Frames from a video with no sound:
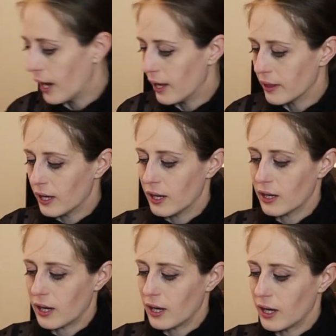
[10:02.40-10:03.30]
And
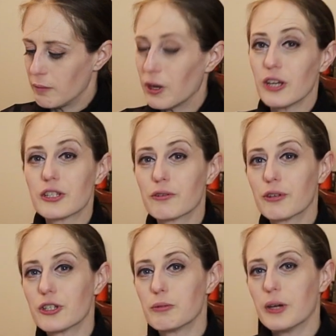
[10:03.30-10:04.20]
then I'm also
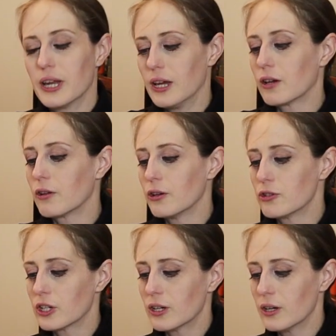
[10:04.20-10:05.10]
going to put a
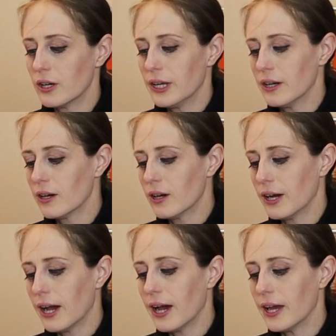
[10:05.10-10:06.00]
closure
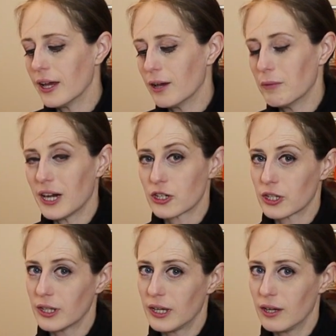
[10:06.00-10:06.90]
here. I am
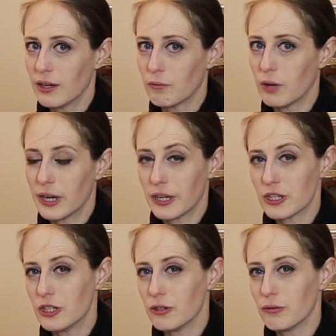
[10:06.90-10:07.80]
actually wanting
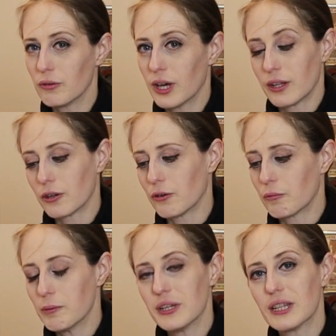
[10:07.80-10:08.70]
to do a little
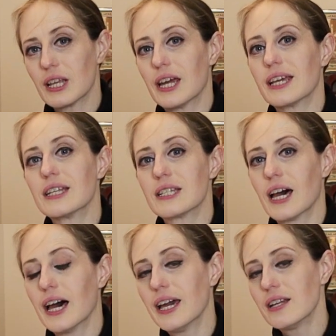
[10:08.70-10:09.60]
ribbon that I can
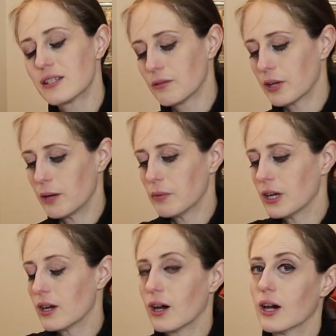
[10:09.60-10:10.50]
tie, so when I
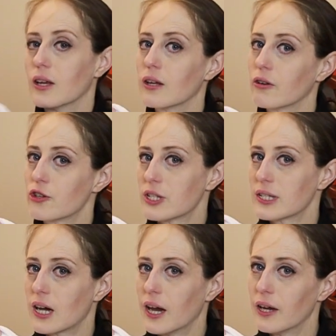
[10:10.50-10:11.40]
put it on, it'll
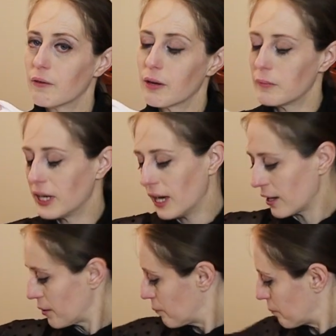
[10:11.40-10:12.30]
just tie around my neck.